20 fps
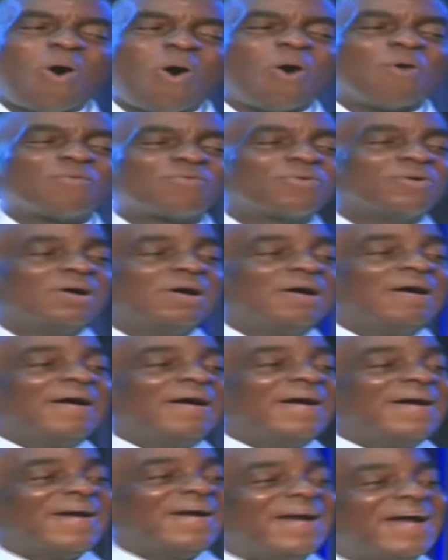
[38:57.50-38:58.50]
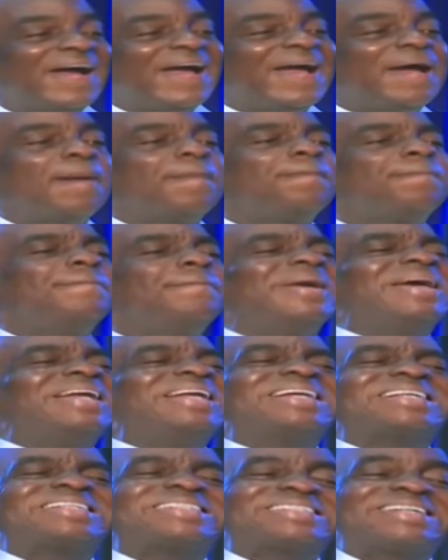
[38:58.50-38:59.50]
of a
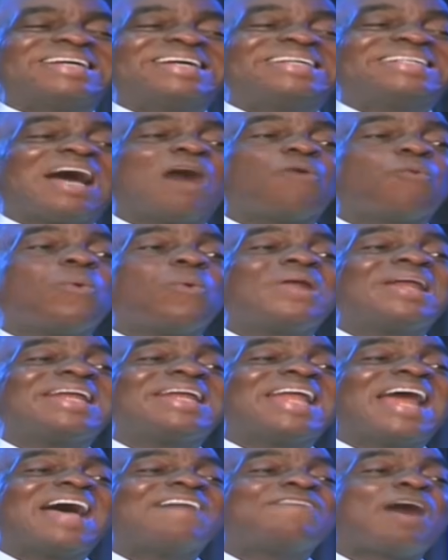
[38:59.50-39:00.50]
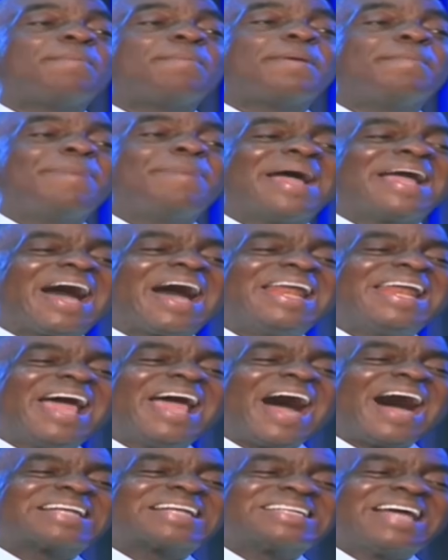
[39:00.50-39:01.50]
ministry that would never be beggarly
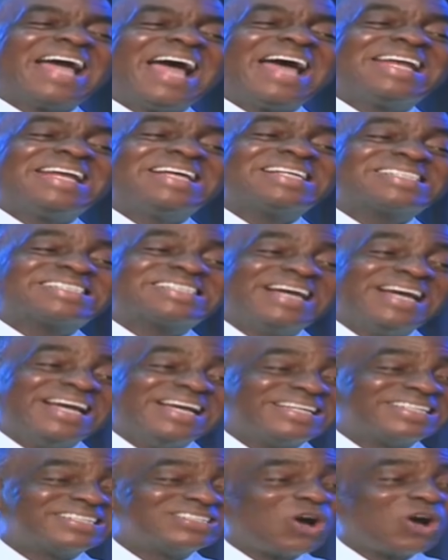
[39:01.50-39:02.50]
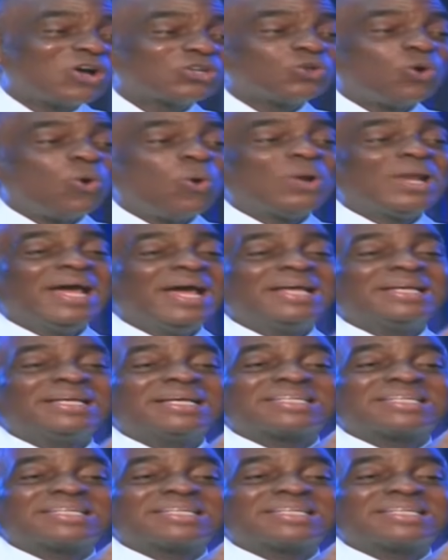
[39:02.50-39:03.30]
at any stage, not only in the